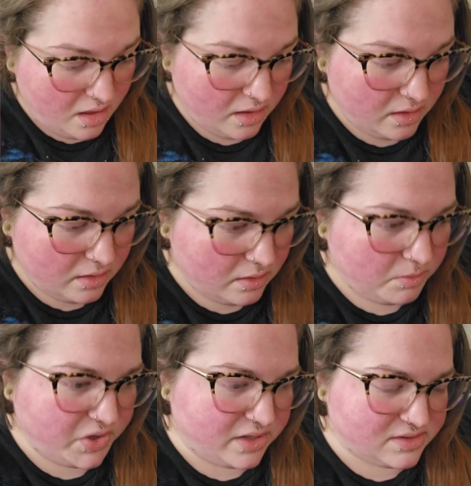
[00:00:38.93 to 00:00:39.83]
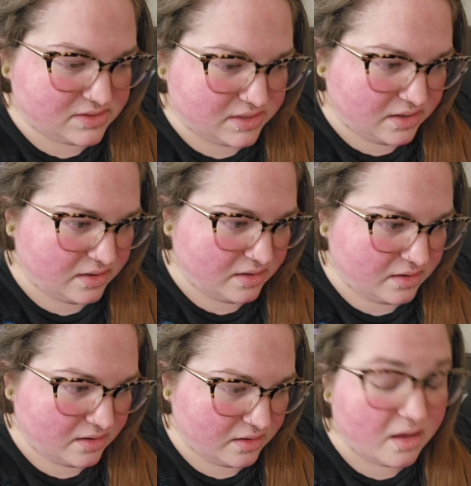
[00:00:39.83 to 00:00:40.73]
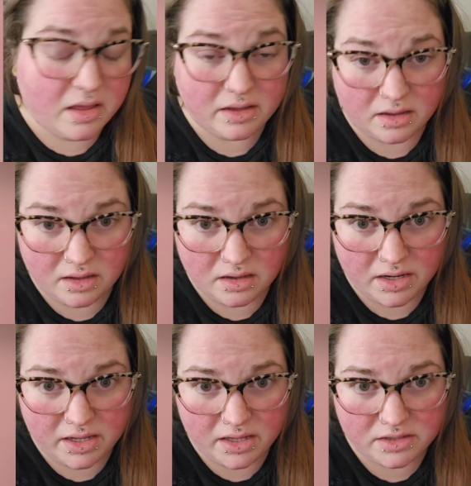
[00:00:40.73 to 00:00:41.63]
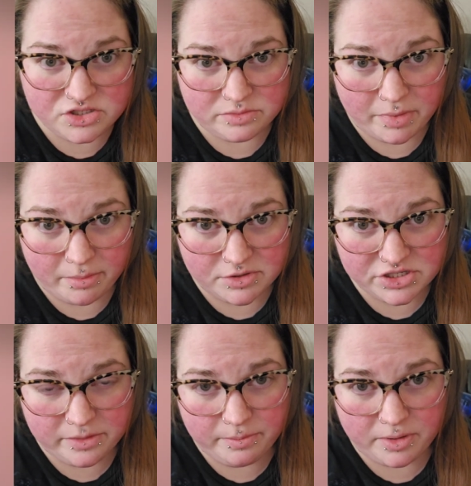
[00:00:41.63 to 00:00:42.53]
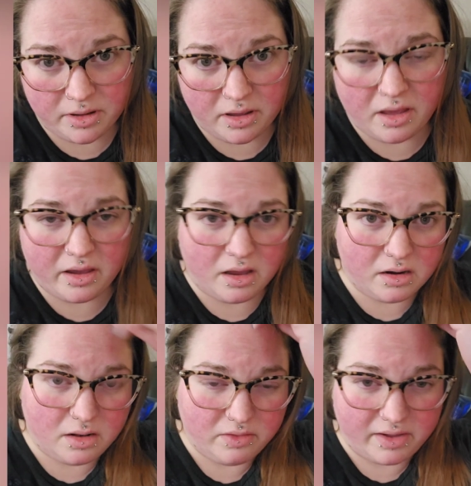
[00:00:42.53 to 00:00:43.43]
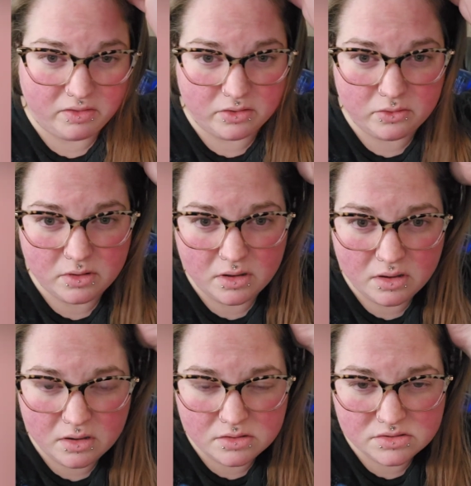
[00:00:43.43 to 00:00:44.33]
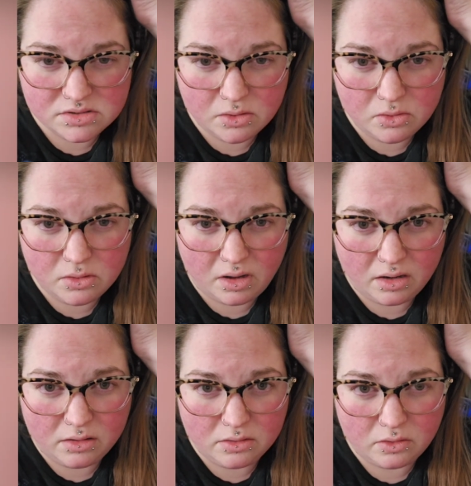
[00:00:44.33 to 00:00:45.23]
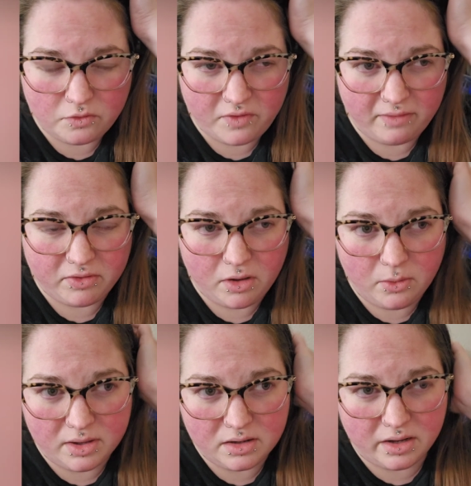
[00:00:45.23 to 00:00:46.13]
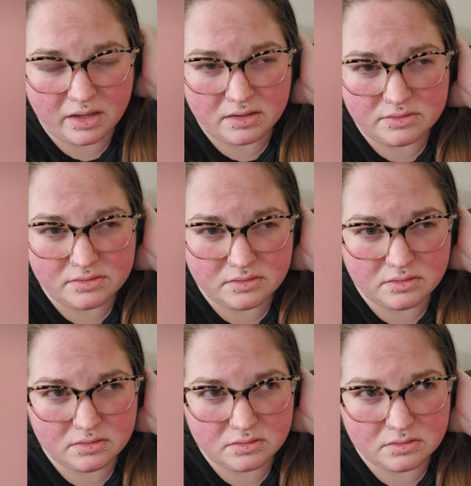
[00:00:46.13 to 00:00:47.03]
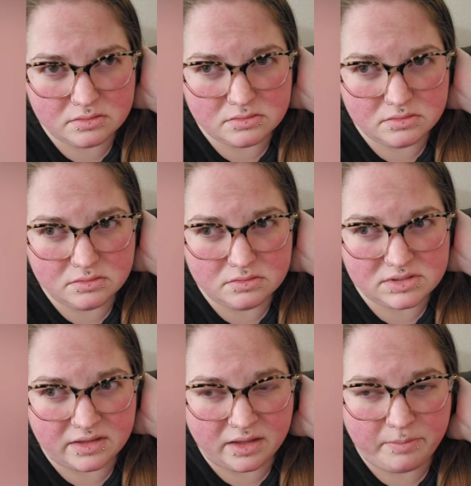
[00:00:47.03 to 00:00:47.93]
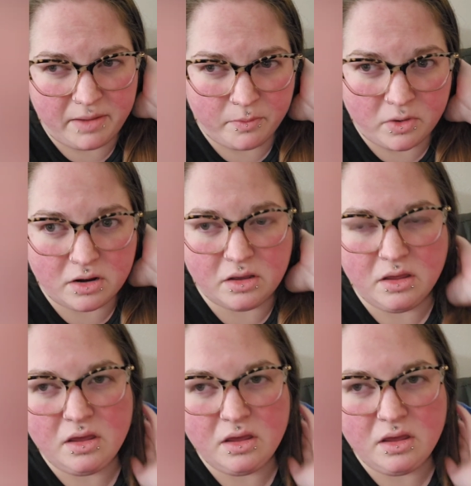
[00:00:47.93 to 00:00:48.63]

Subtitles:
What else? I got a gym membership. I got it online though, so I don't know if I have to go in and sign like paperwork.